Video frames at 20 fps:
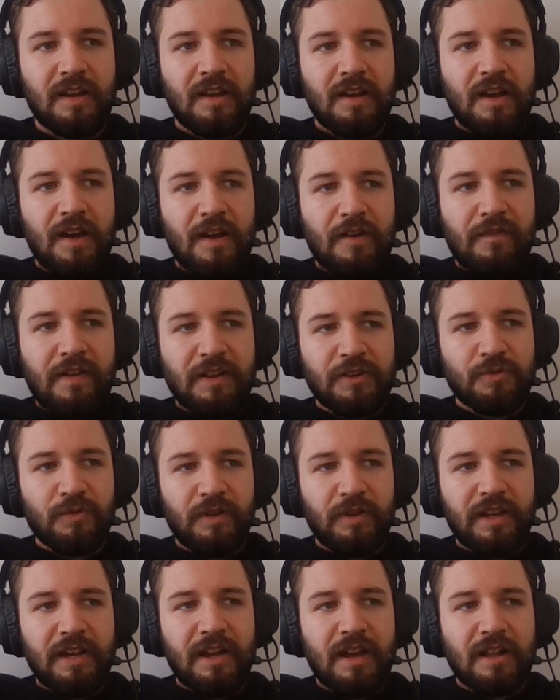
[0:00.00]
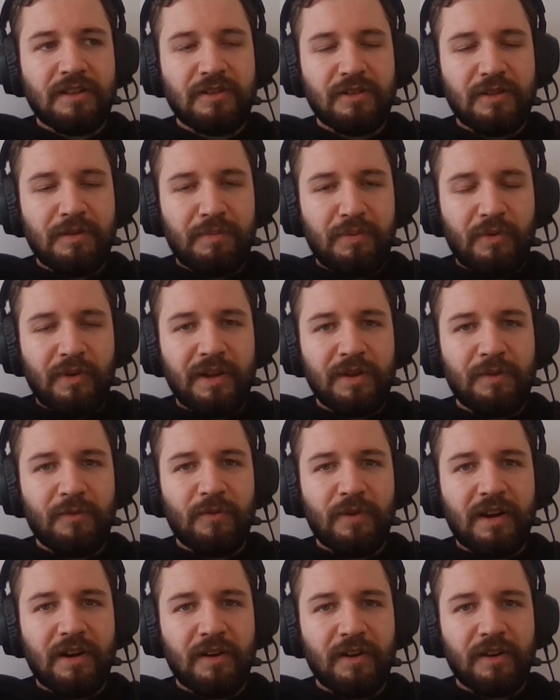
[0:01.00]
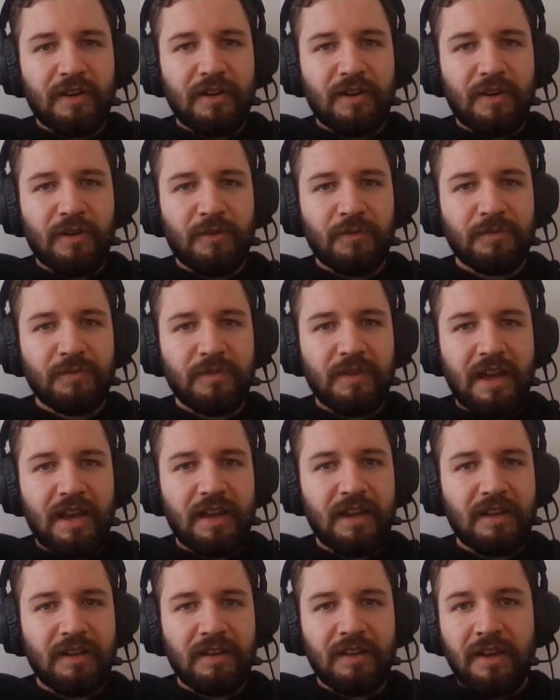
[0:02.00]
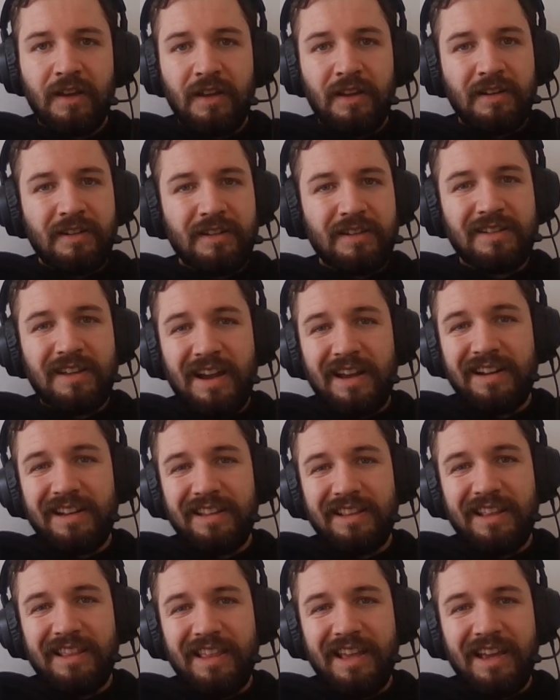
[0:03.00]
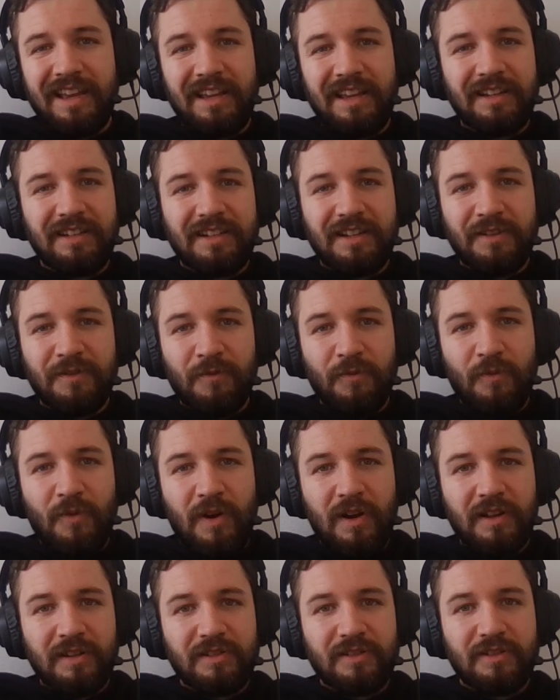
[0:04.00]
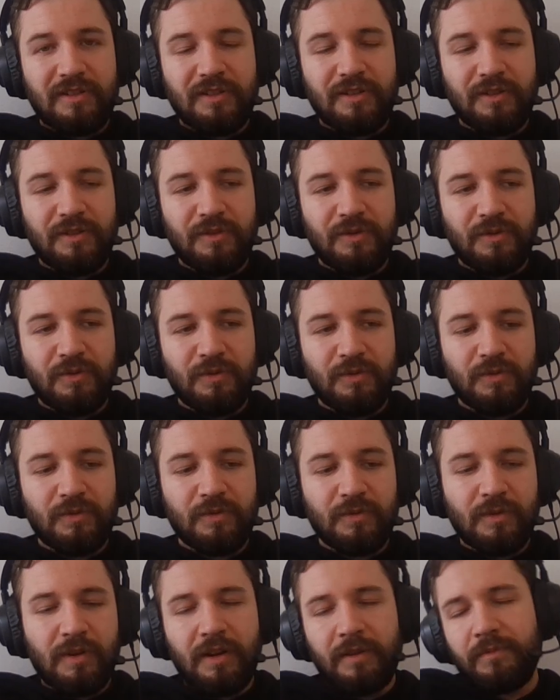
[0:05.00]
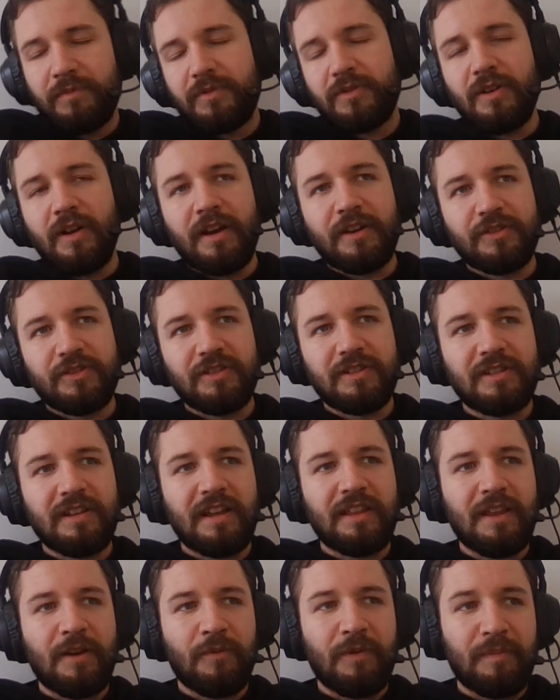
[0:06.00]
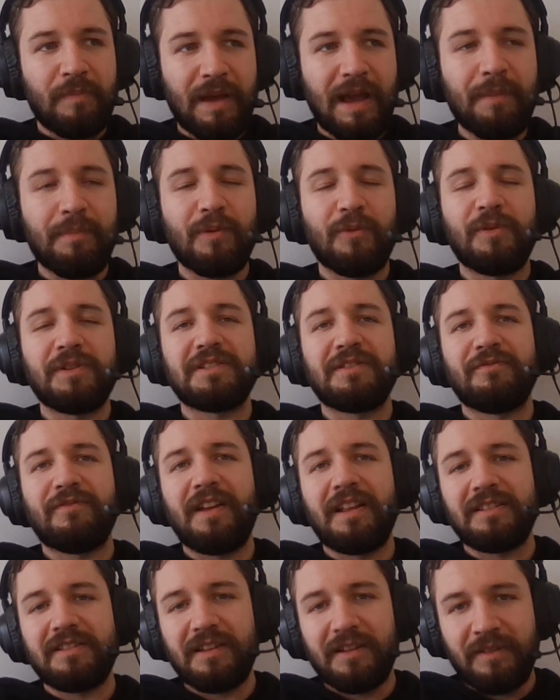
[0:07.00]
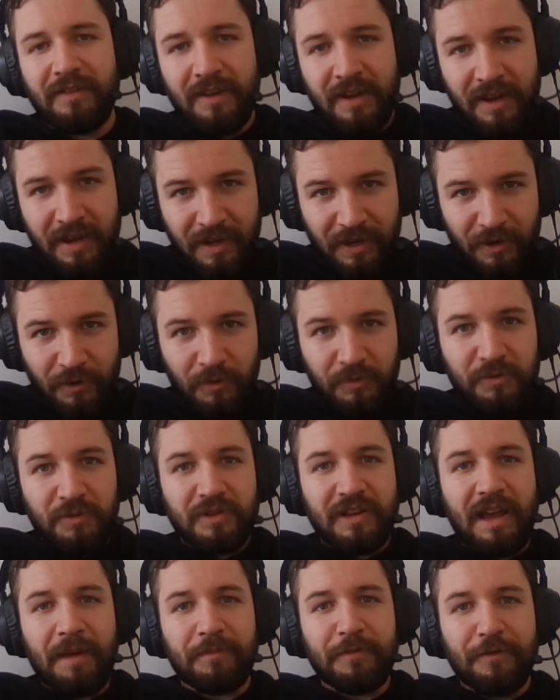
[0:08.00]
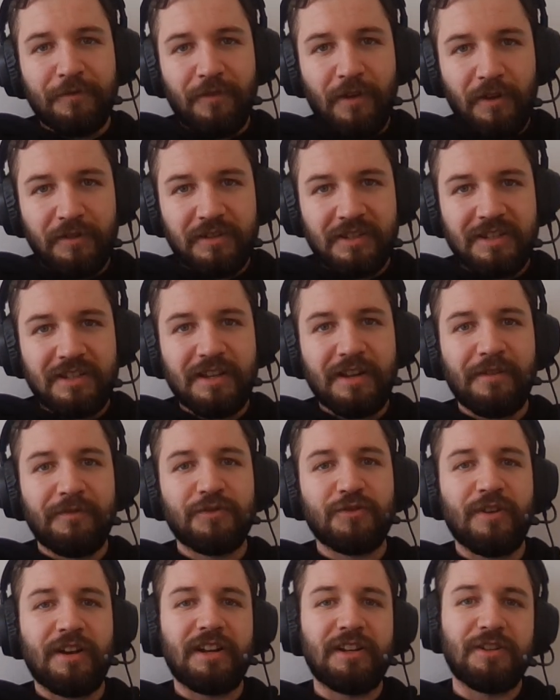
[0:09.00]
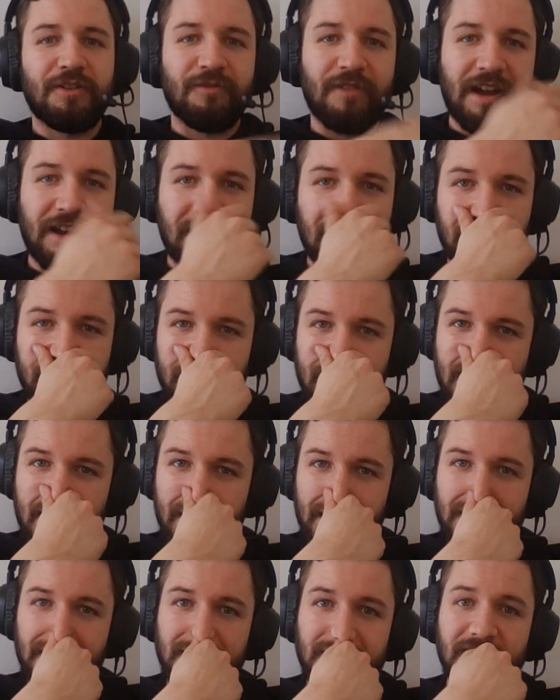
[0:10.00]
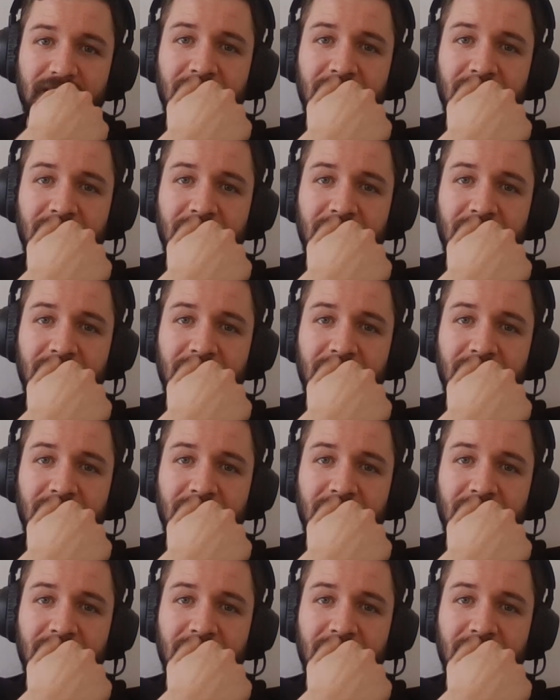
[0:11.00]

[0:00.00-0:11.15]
eventually it got to the point where, they decided that they didn't want to, I should say that when paper was invented, gold was kept in vaults instead of traded directly, and,